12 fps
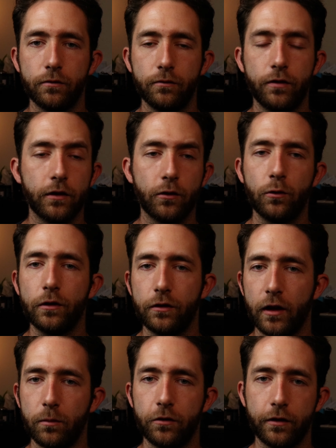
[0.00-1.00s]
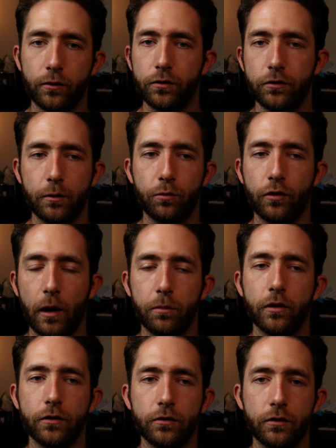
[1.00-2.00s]
physical exam skills to prep
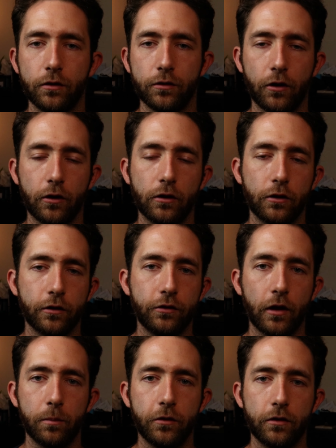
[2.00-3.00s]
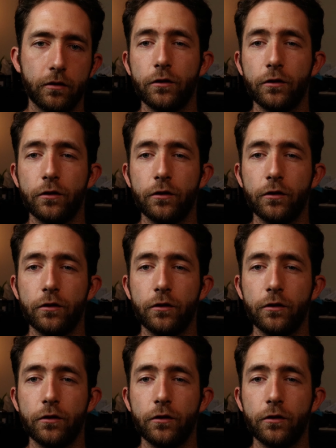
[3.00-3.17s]
us to start clerkships.